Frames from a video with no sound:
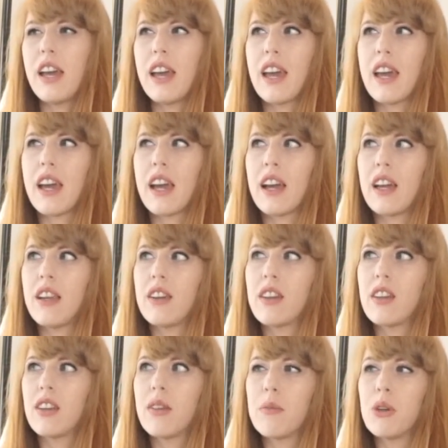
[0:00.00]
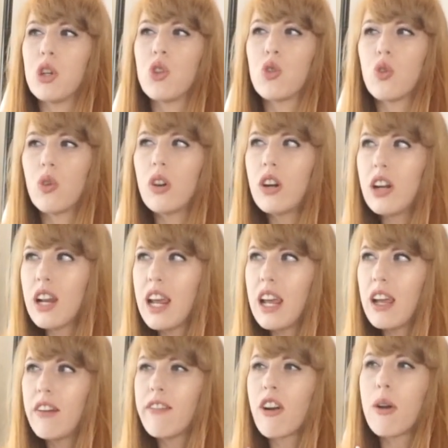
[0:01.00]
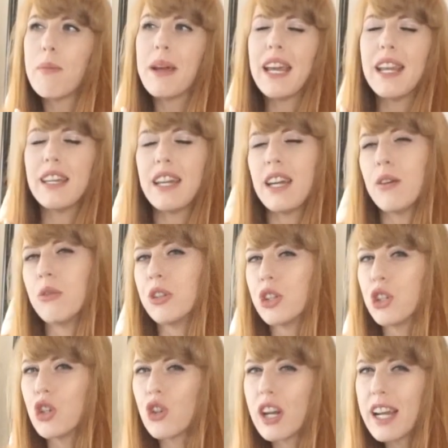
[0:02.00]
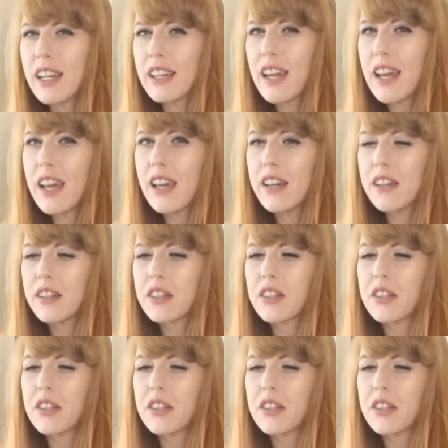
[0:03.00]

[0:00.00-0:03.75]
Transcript: And the majority of our PT was strength days,